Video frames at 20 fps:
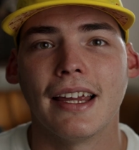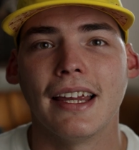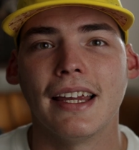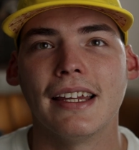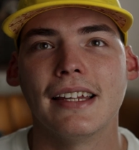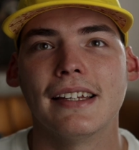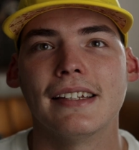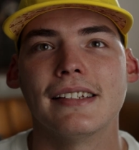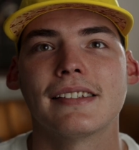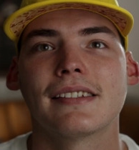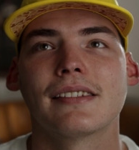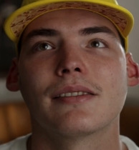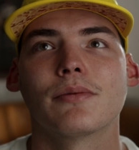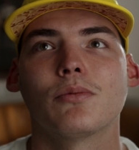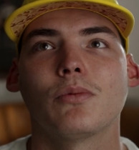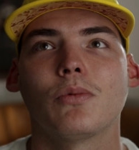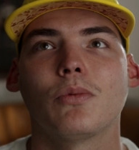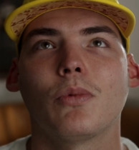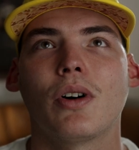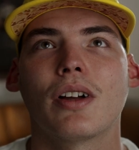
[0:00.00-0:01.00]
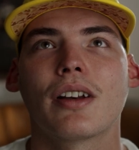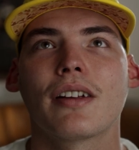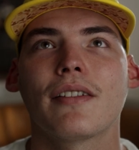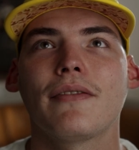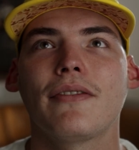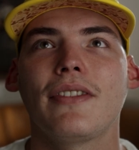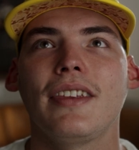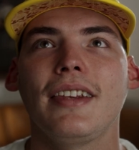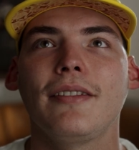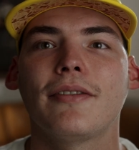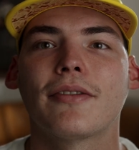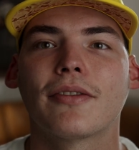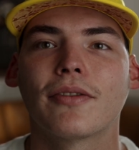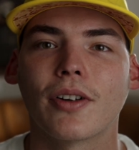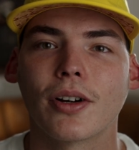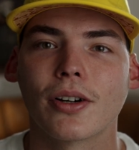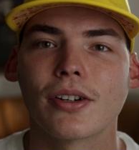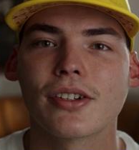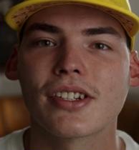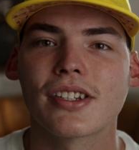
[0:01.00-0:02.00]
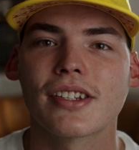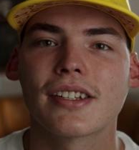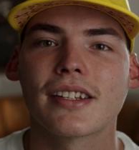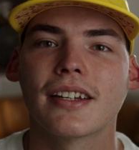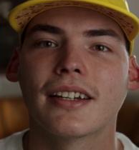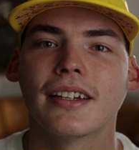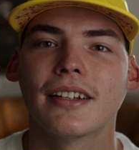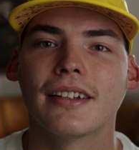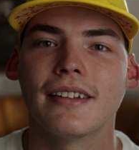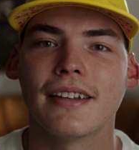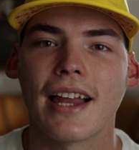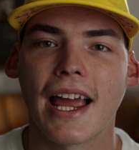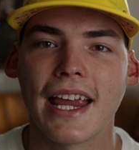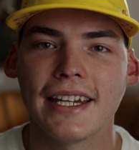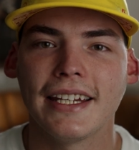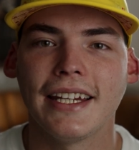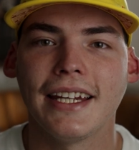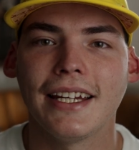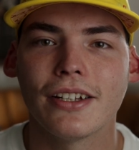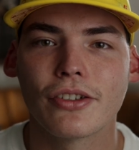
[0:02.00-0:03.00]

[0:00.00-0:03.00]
is one of the first Nike